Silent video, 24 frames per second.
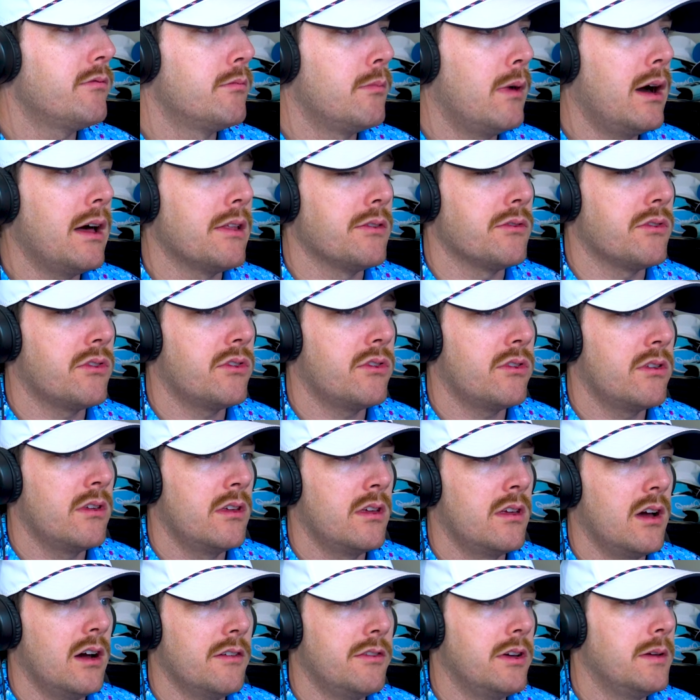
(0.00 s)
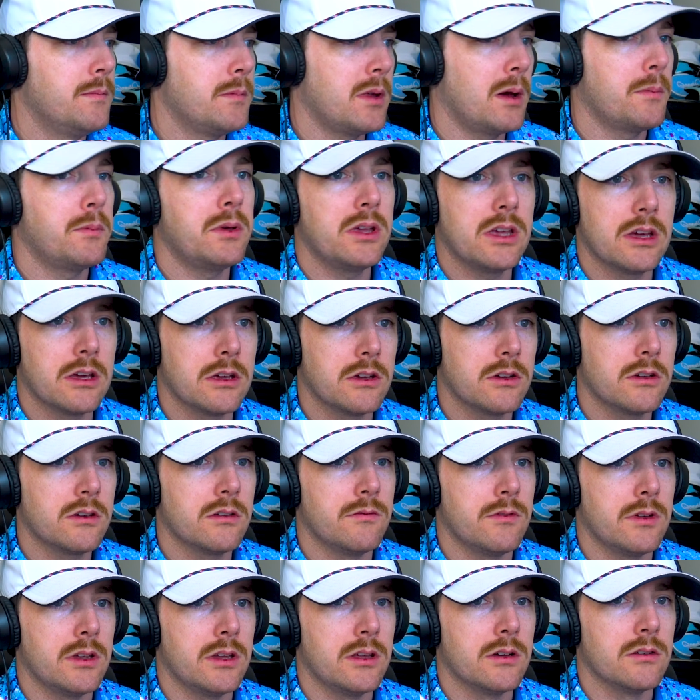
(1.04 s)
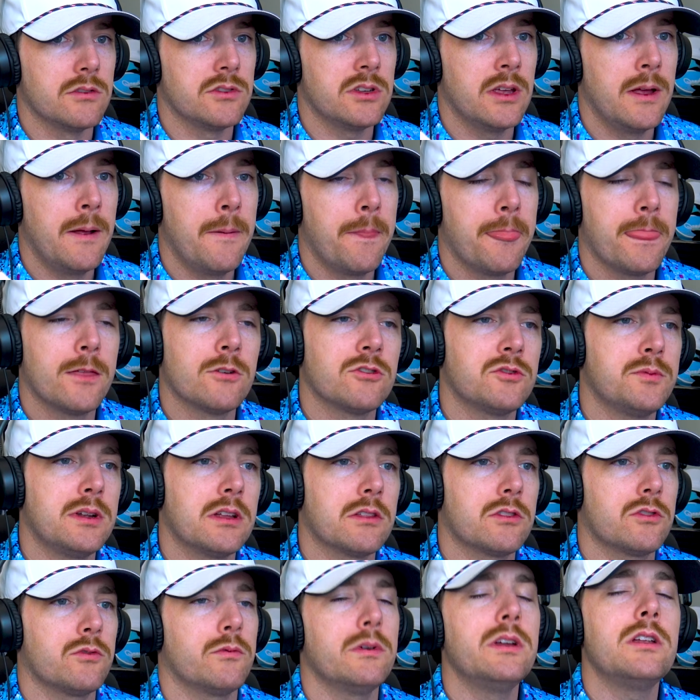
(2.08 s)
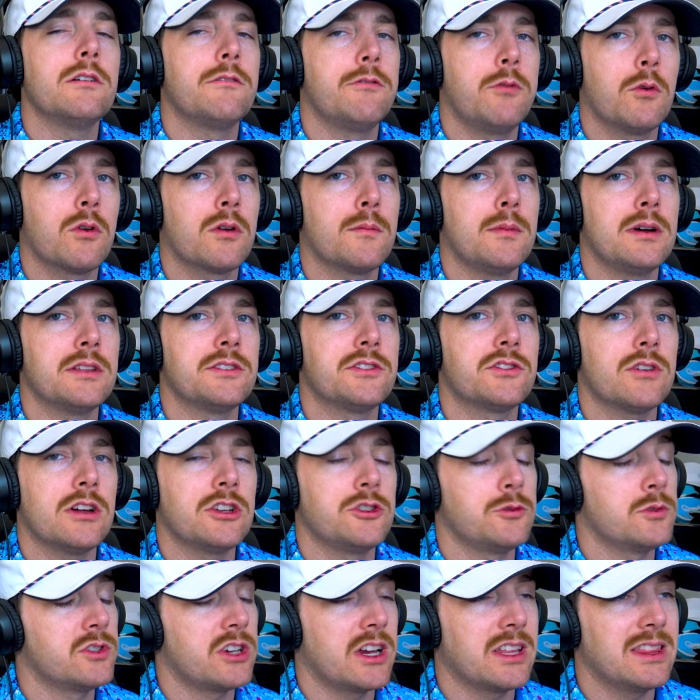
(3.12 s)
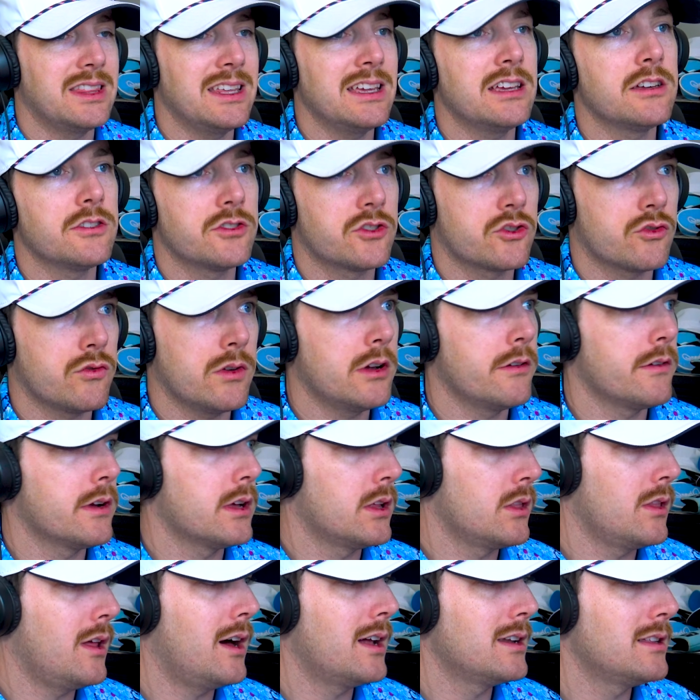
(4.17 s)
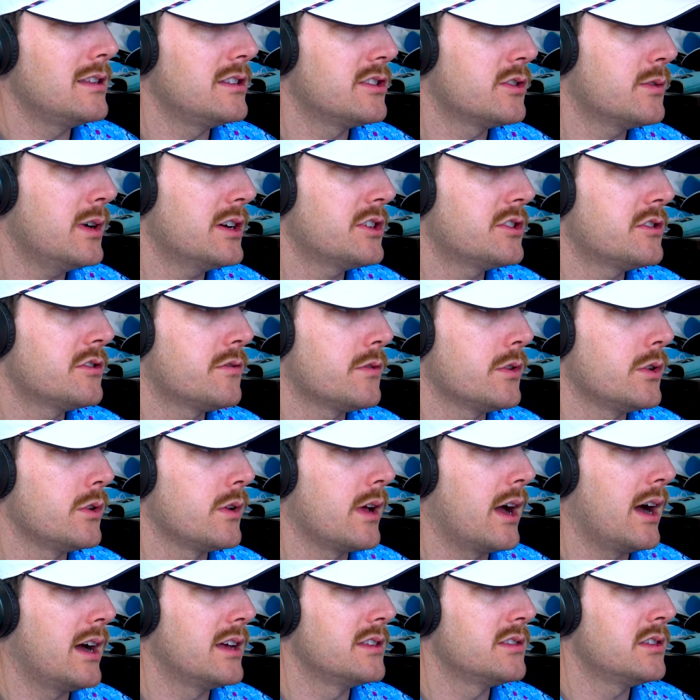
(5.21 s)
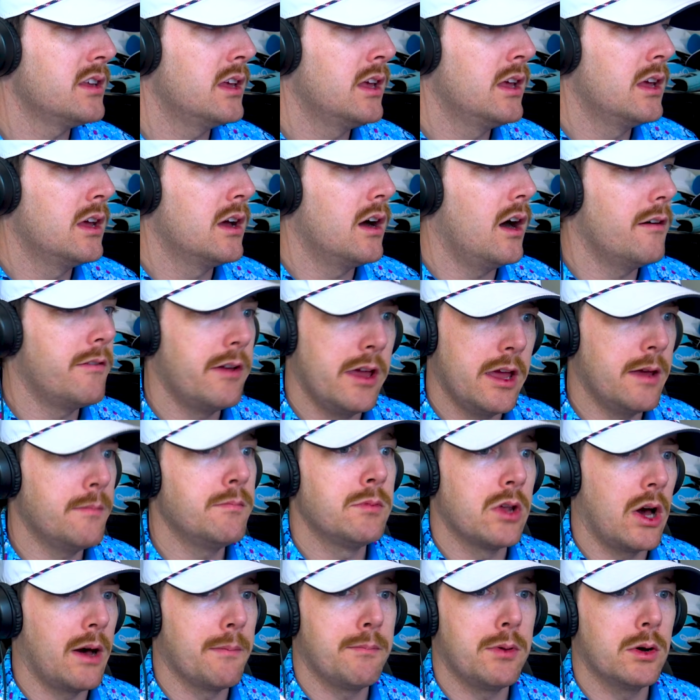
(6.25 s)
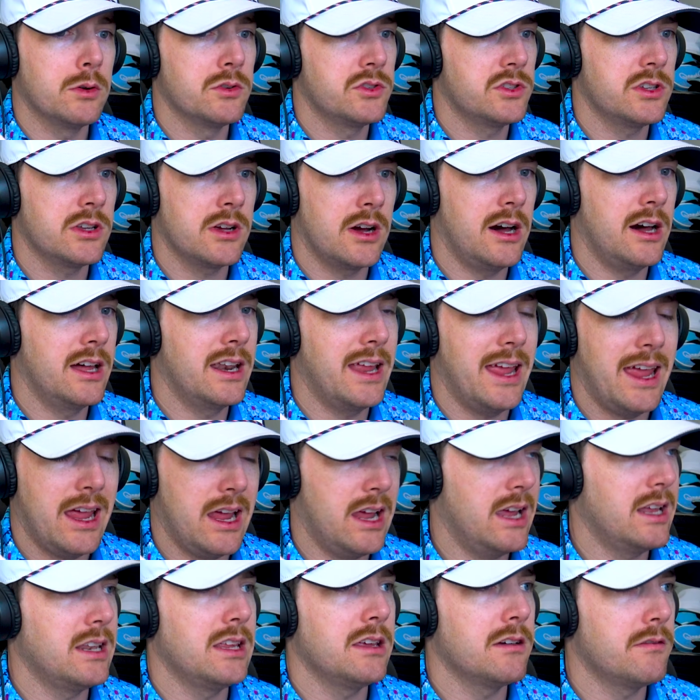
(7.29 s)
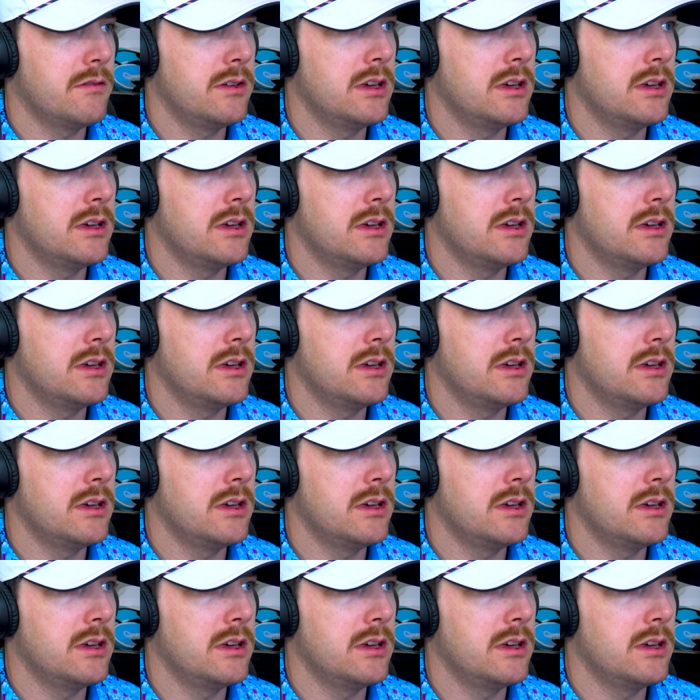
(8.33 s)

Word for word: months of him not being in good good videos, there's been a three to four month stretch, which I think is triggering a lot of these questions for you guys of him not posting on any of